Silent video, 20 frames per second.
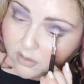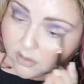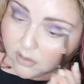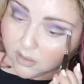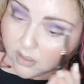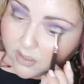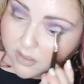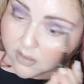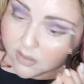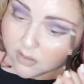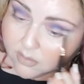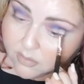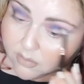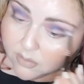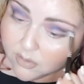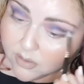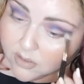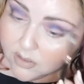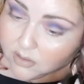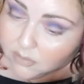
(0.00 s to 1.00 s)
Guys, it
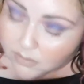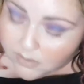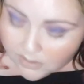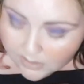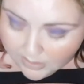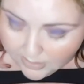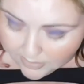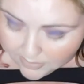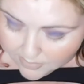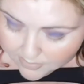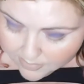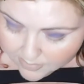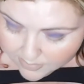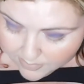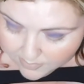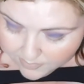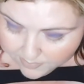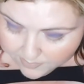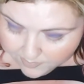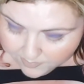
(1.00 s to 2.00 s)
really, really is.
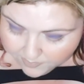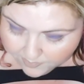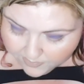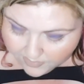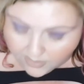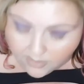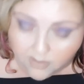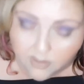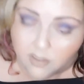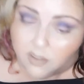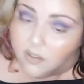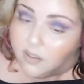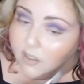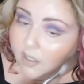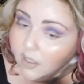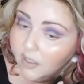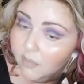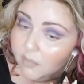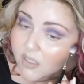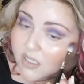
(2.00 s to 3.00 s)

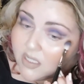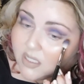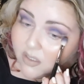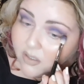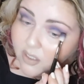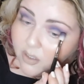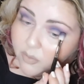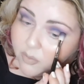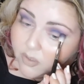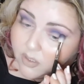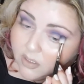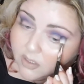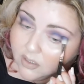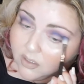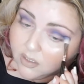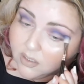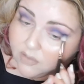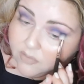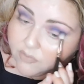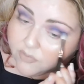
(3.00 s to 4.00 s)
And I'm going to tell you
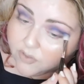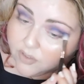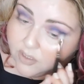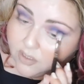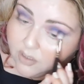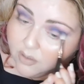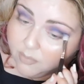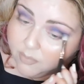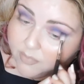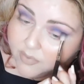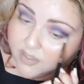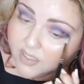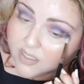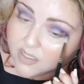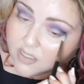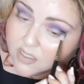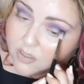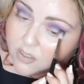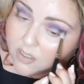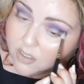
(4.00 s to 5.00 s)
what, from
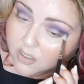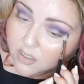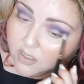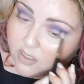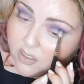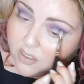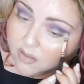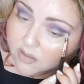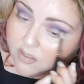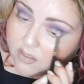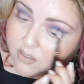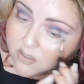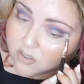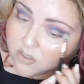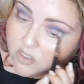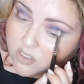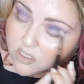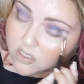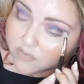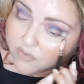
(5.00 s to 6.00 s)
this, this is
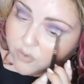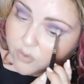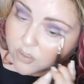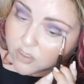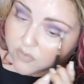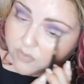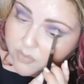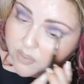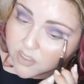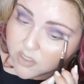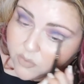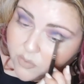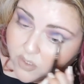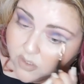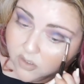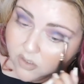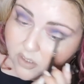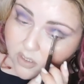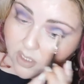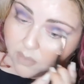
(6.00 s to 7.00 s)
just, of course, from this one
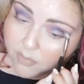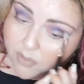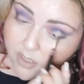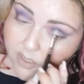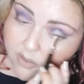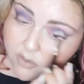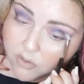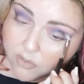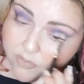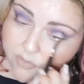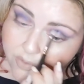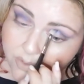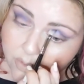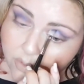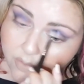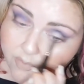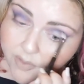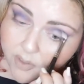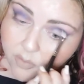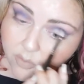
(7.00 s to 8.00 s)
look. And when I do a full
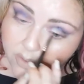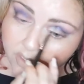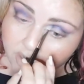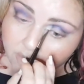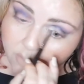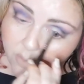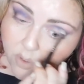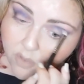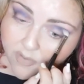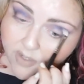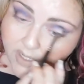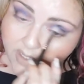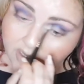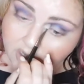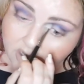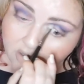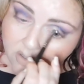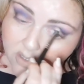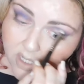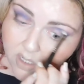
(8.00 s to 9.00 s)
review, we'll get more of an
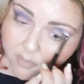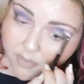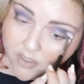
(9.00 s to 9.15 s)
idea on it.